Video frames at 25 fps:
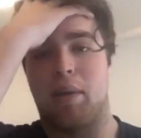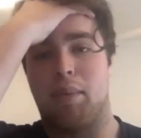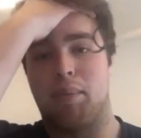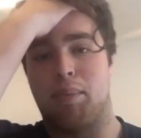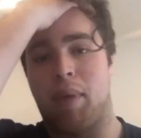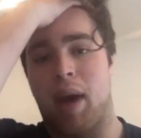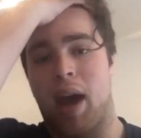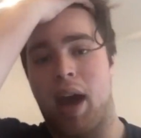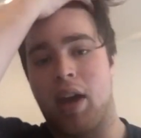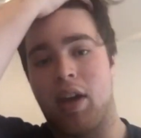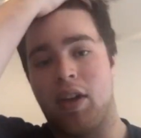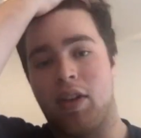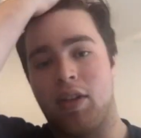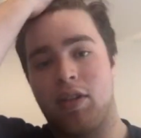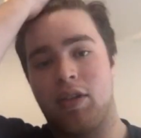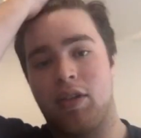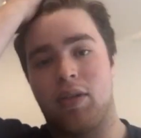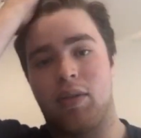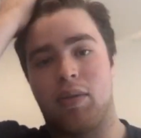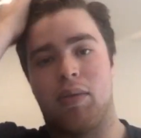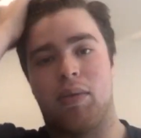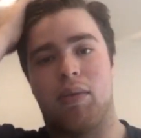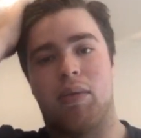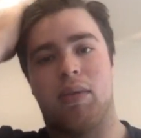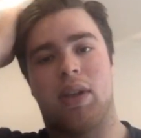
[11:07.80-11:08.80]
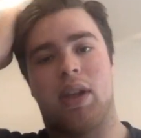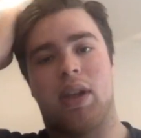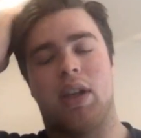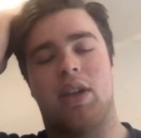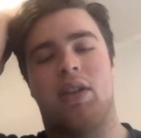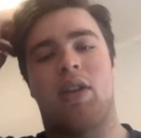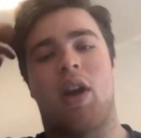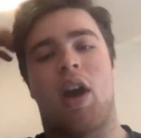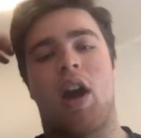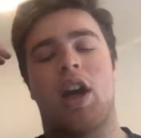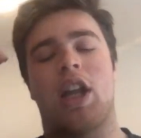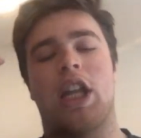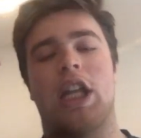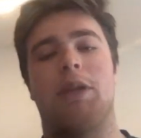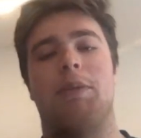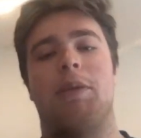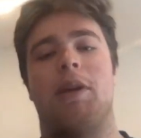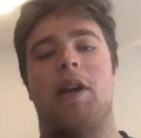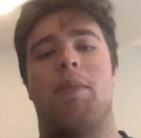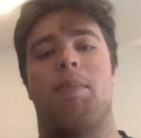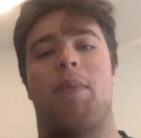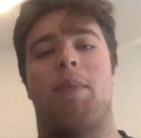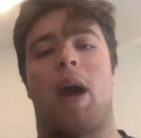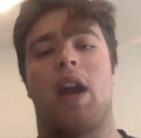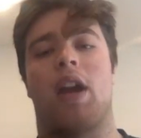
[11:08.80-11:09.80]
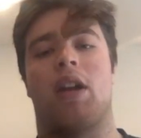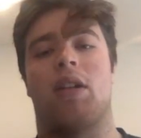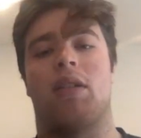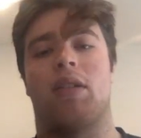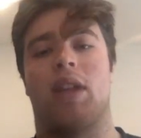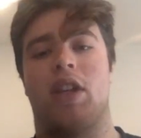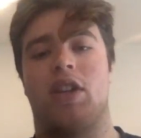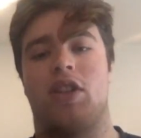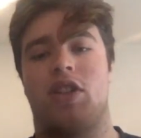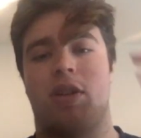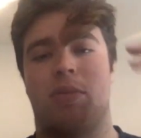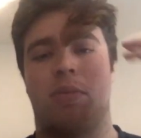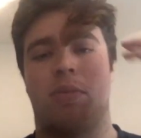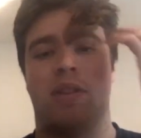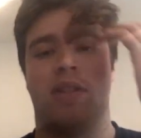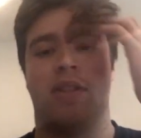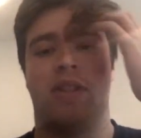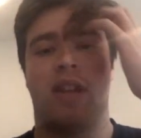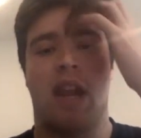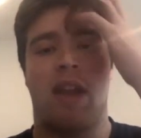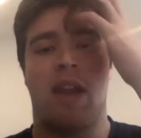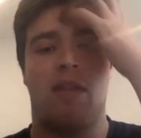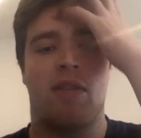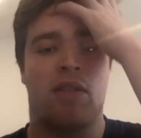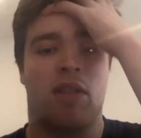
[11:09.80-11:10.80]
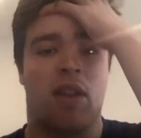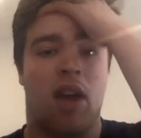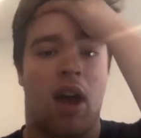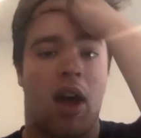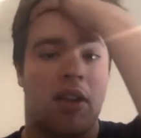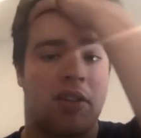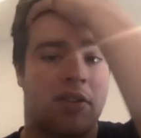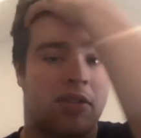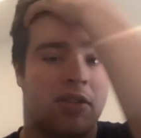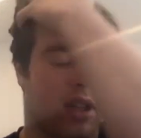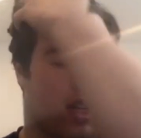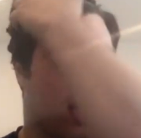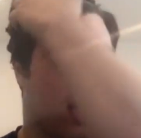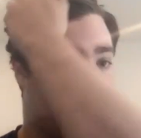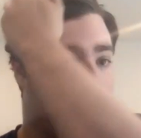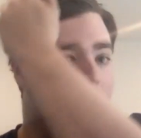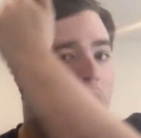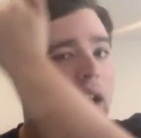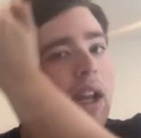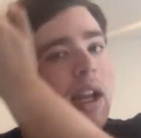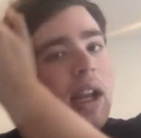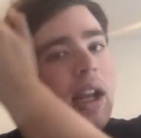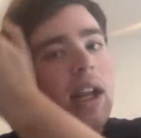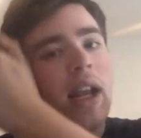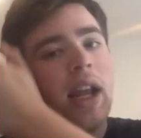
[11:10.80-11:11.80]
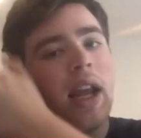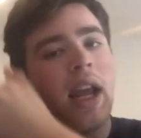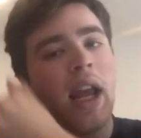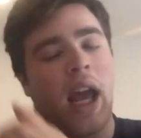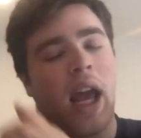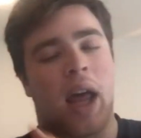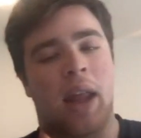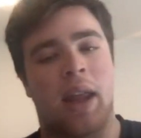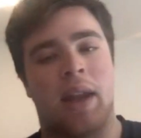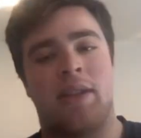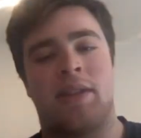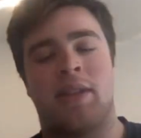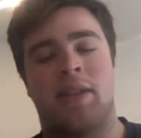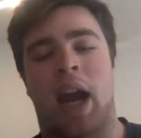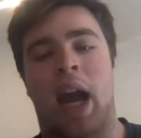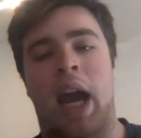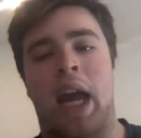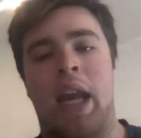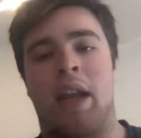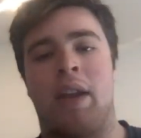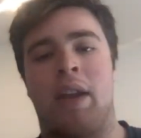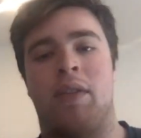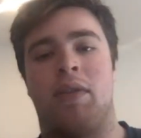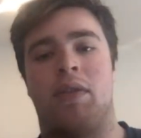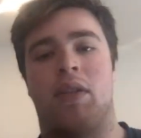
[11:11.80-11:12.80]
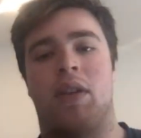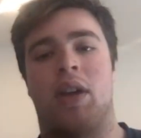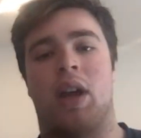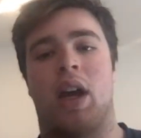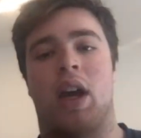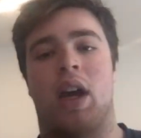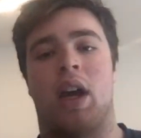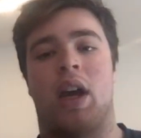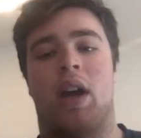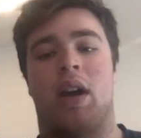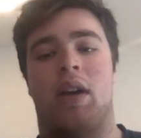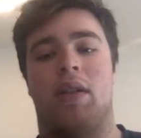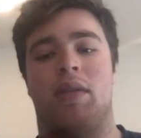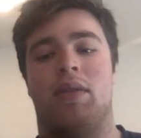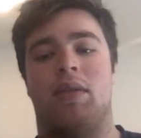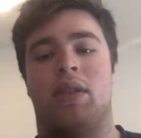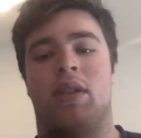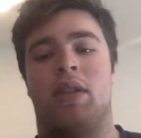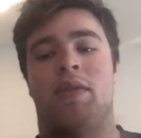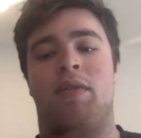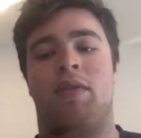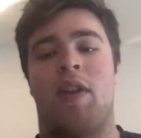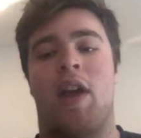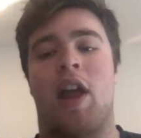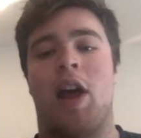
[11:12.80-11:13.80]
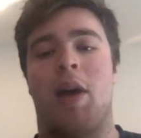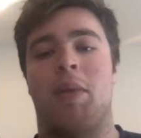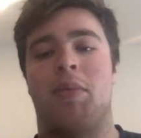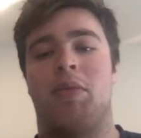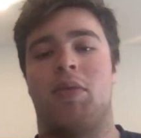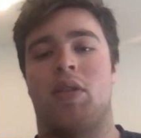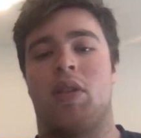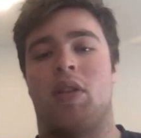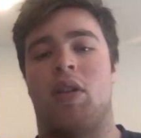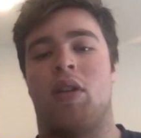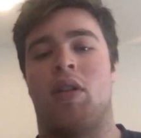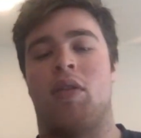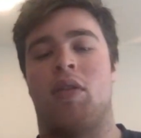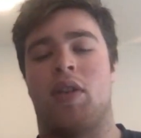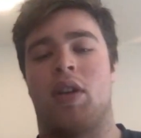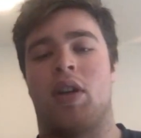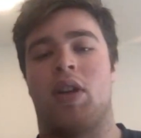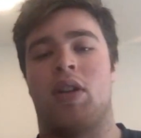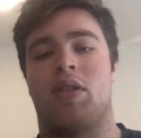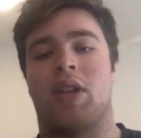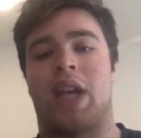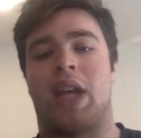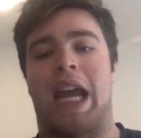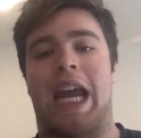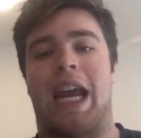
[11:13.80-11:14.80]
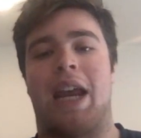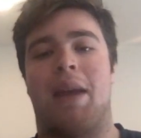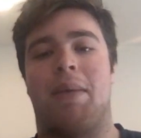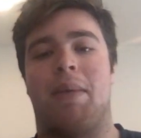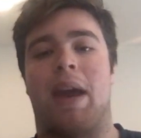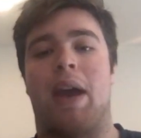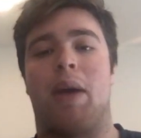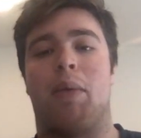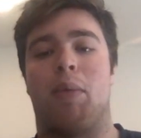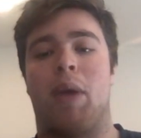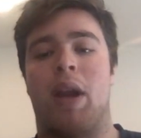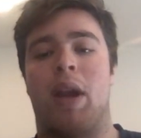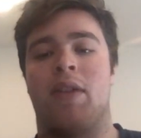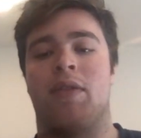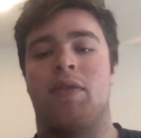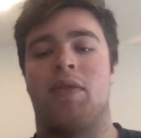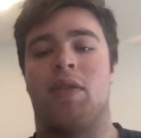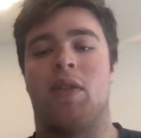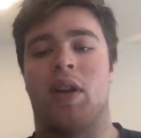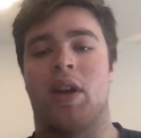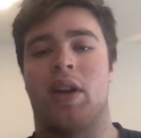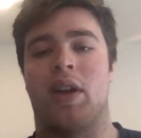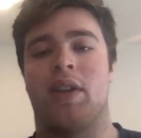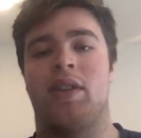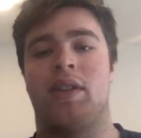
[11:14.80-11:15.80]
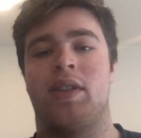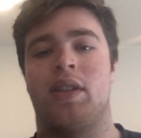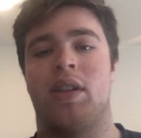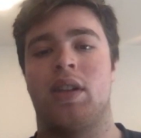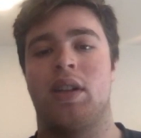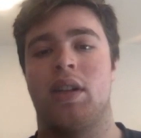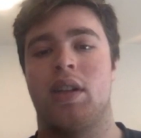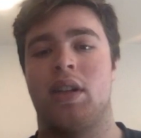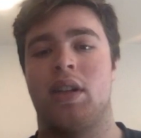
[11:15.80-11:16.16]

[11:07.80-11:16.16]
Miles, can you talk a little bit about your relationship with Dave Clawson and how that's kind of developed over your time at Wake Forest?